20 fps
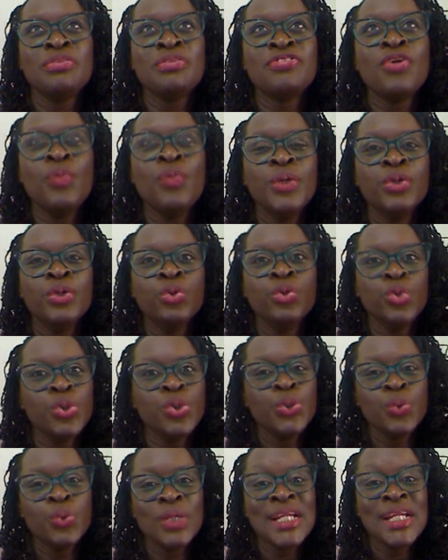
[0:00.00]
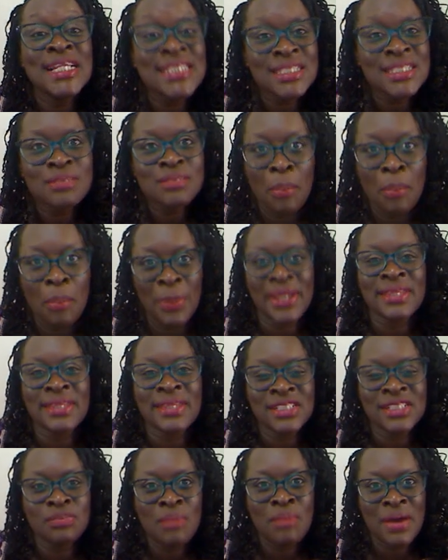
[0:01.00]
before we could do? Let's break
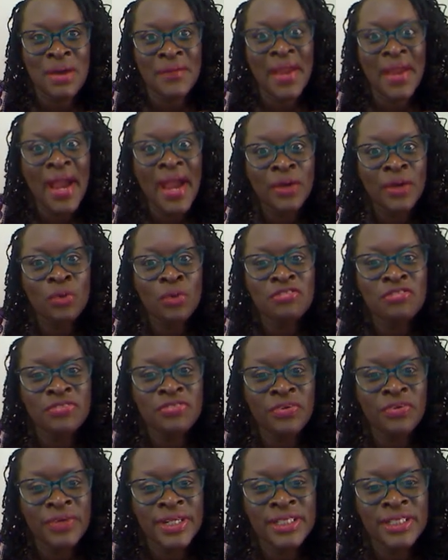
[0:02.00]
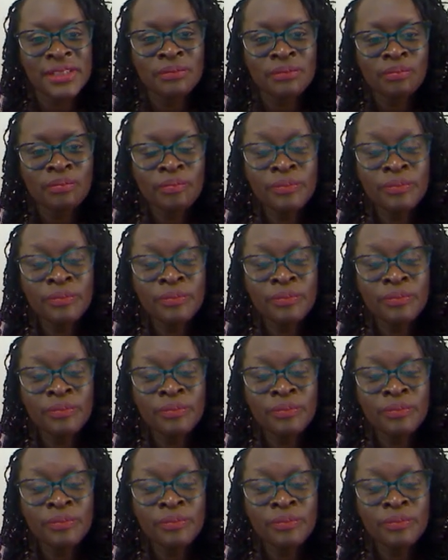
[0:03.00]
that barrier and go for it.